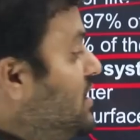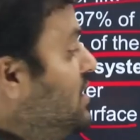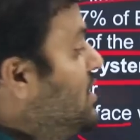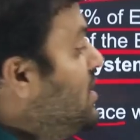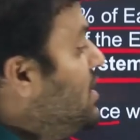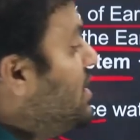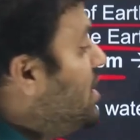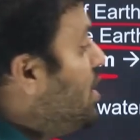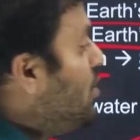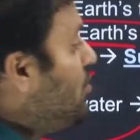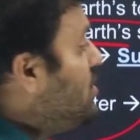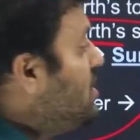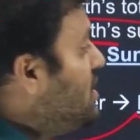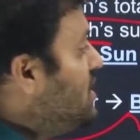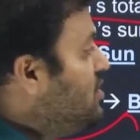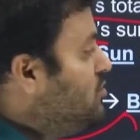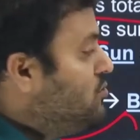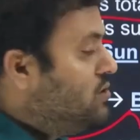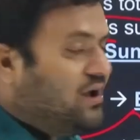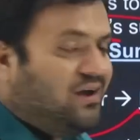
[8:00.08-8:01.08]
Now here
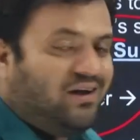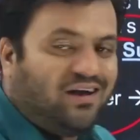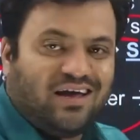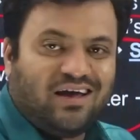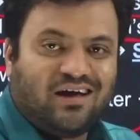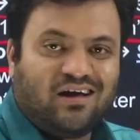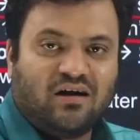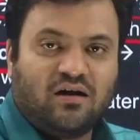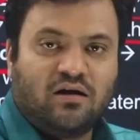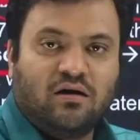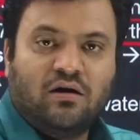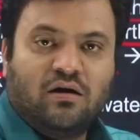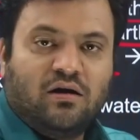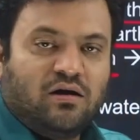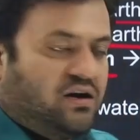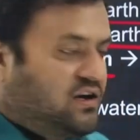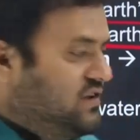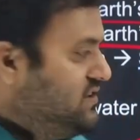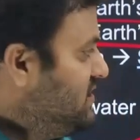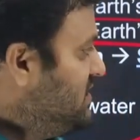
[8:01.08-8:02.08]
you can take a
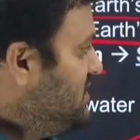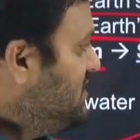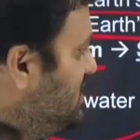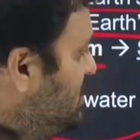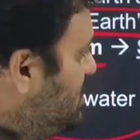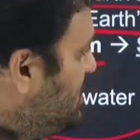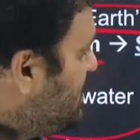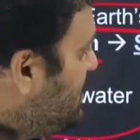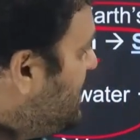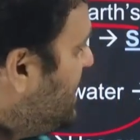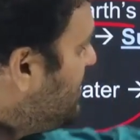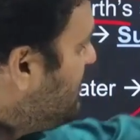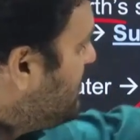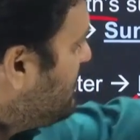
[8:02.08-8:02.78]
consideration that